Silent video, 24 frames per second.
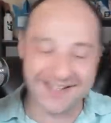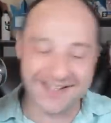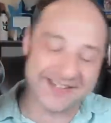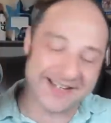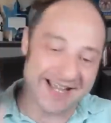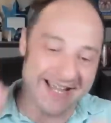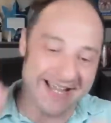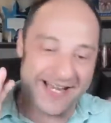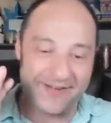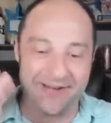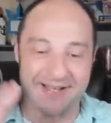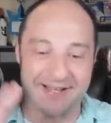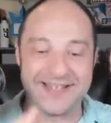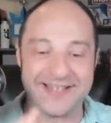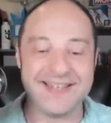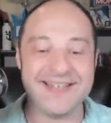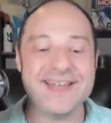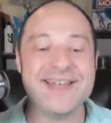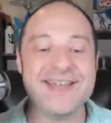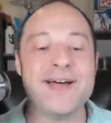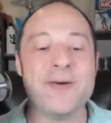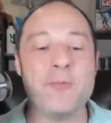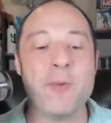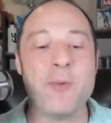Okay, anyway,
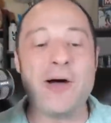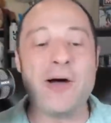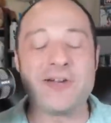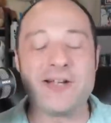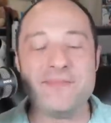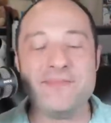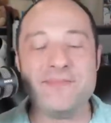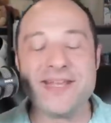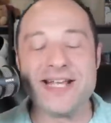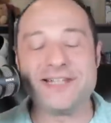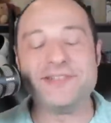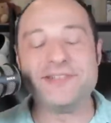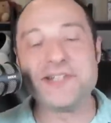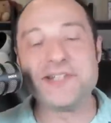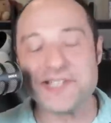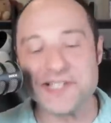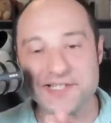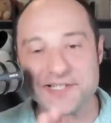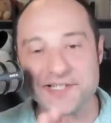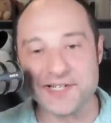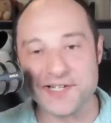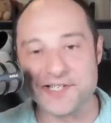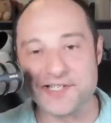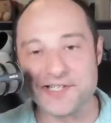welcome, Nicholas. It's
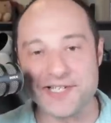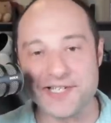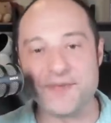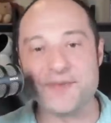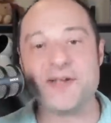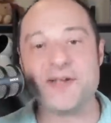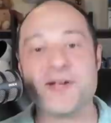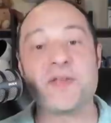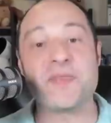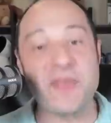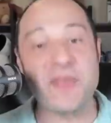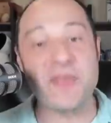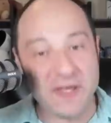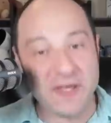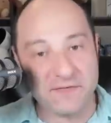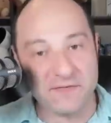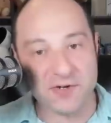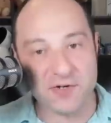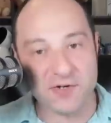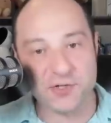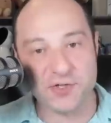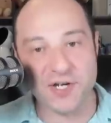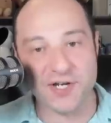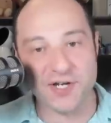good to see you Thank you for
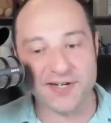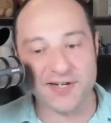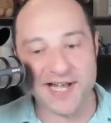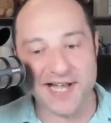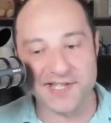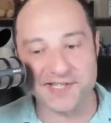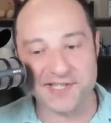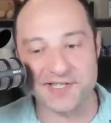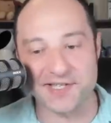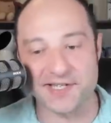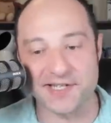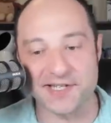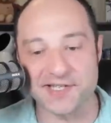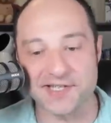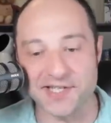your generosity.